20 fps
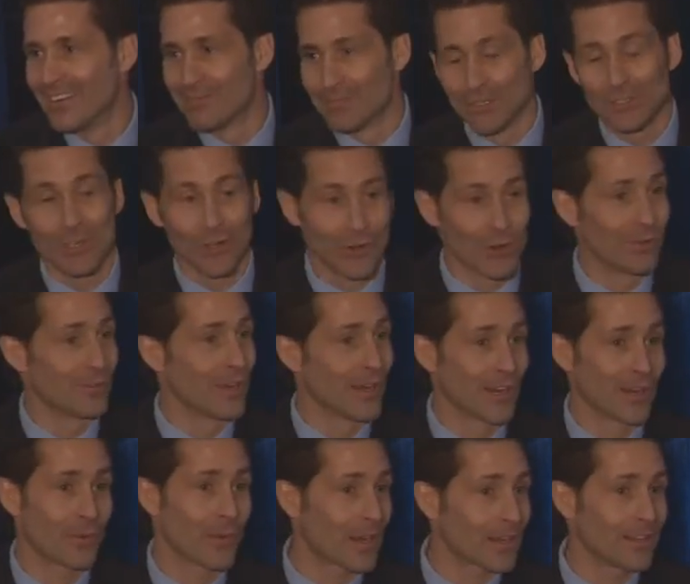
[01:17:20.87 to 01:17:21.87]
But you learn
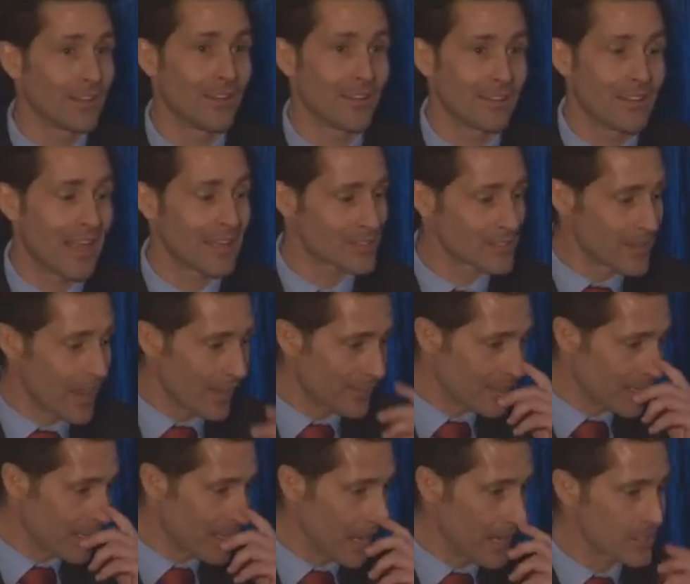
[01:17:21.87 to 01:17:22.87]
very quickly that that's not
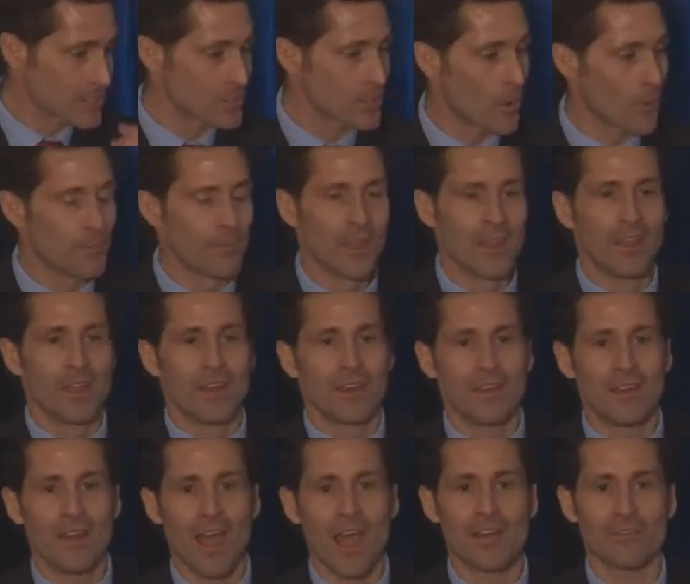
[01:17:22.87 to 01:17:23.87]
the case. So
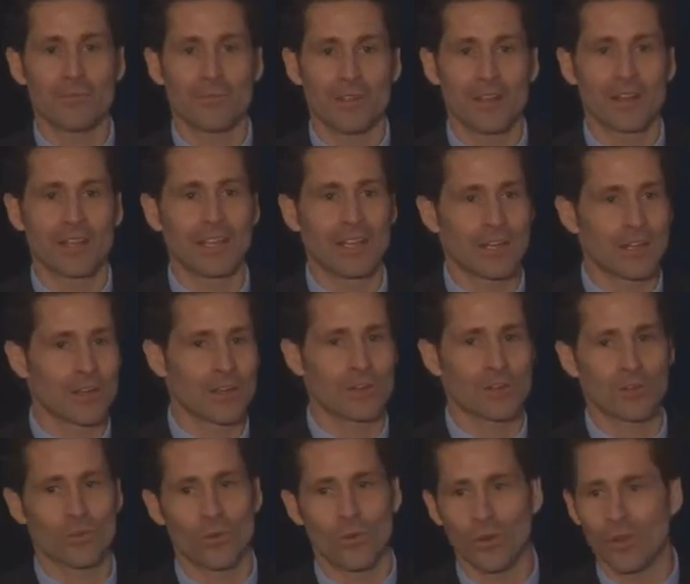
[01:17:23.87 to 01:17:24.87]
not feeling in
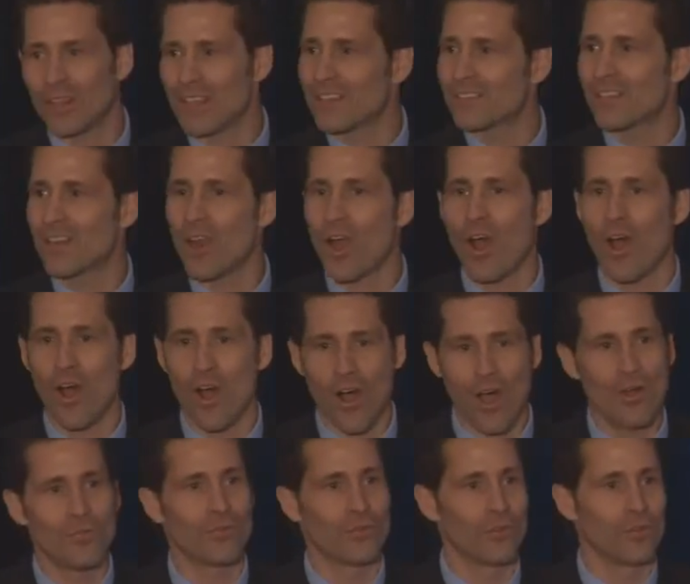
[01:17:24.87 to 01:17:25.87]
control is an
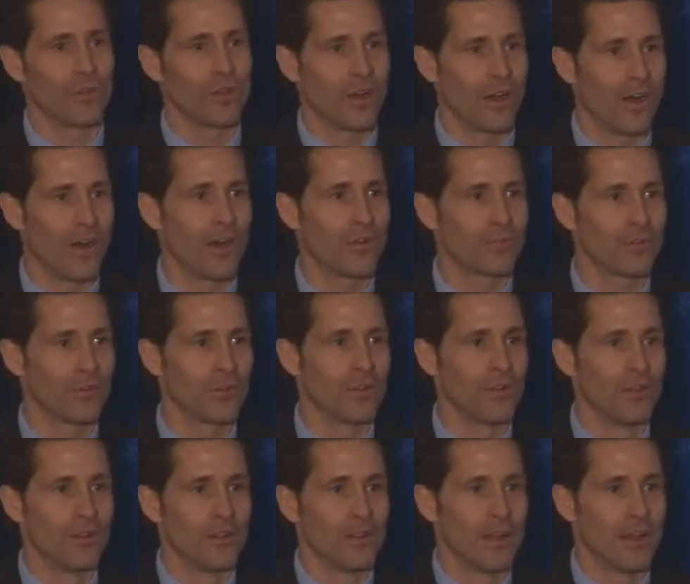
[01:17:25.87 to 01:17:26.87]
awful,
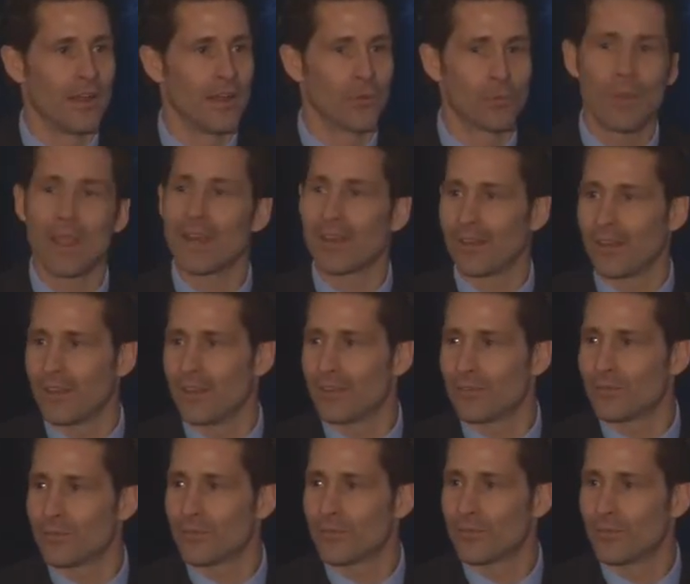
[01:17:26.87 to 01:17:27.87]
awful way to
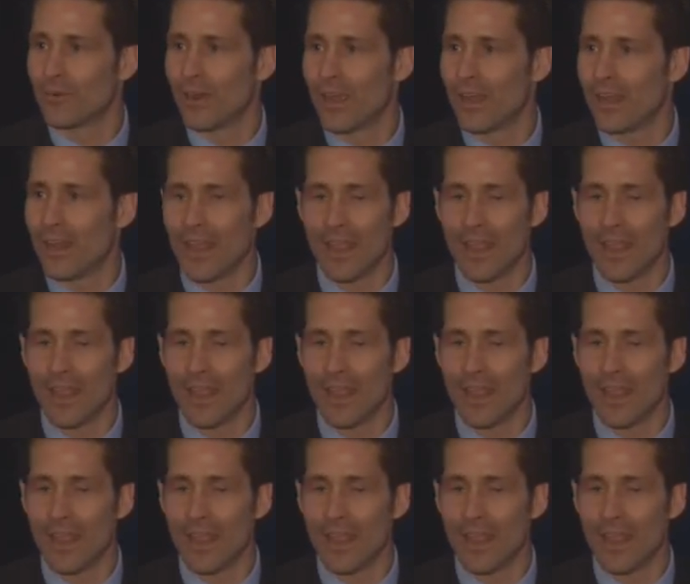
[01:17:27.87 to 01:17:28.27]
live, right?